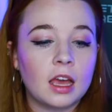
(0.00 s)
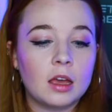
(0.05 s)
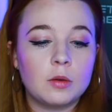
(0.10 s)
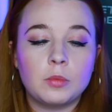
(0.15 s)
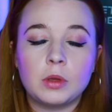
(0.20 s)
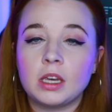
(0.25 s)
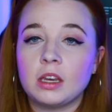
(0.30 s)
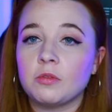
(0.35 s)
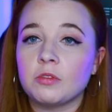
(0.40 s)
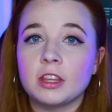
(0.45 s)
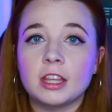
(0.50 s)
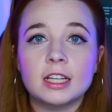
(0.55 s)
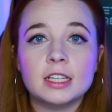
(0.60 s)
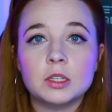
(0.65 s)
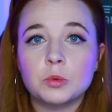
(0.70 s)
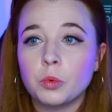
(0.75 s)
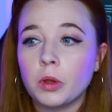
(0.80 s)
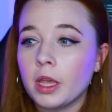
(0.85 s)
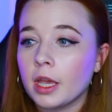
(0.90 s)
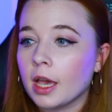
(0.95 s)
I mean, even
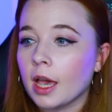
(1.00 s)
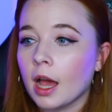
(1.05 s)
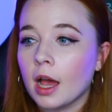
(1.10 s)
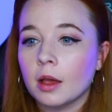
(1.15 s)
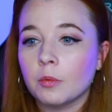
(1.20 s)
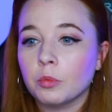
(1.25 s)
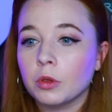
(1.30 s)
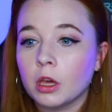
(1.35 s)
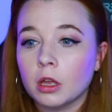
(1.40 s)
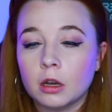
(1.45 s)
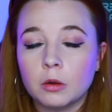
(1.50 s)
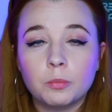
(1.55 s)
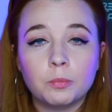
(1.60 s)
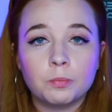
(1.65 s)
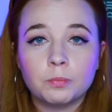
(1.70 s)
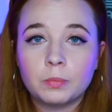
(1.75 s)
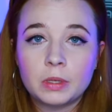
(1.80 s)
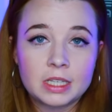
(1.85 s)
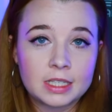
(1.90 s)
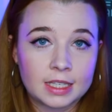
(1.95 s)
this week, I'm gonna
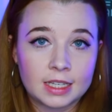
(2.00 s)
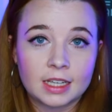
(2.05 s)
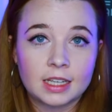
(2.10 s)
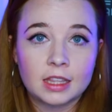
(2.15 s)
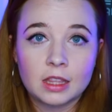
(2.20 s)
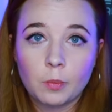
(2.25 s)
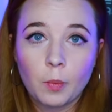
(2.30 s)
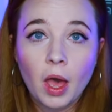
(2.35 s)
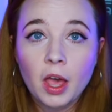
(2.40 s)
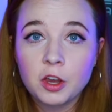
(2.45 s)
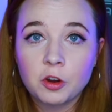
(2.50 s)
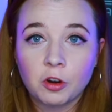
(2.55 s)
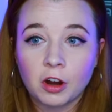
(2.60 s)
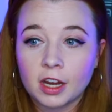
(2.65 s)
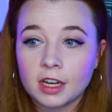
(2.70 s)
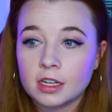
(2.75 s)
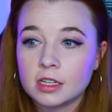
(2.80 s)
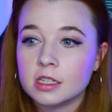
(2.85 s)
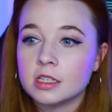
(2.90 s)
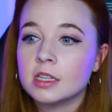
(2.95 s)
be seeing The Bike
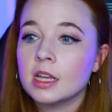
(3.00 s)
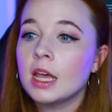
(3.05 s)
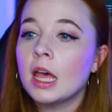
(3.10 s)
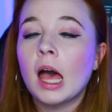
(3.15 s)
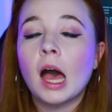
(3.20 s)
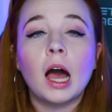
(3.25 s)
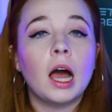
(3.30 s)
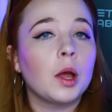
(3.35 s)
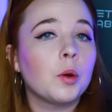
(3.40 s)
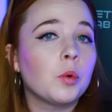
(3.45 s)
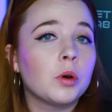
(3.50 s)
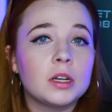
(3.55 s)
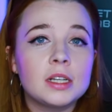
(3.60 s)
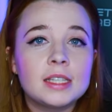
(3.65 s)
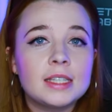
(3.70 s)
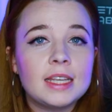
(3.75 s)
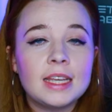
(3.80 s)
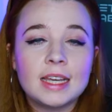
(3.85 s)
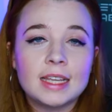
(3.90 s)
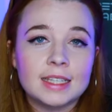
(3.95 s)
Riders. I wanna
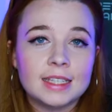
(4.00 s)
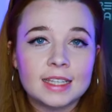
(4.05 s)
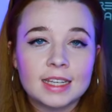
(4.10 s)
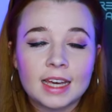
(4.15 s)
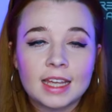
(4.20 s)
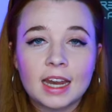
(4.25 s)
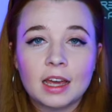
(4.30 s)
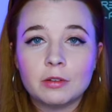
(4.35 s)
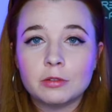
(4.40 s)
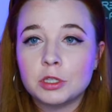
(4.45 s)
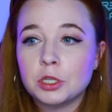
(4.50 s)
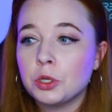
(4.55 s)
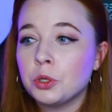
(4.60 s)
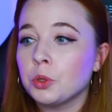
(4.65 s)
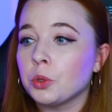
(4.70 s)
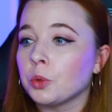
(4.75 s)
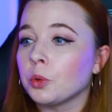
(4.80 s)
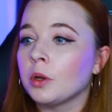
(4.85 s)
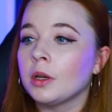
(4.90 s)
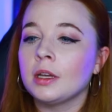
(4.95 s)
see Inside Out
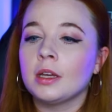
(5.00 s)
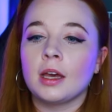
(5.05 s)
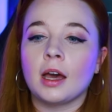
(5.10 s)
2.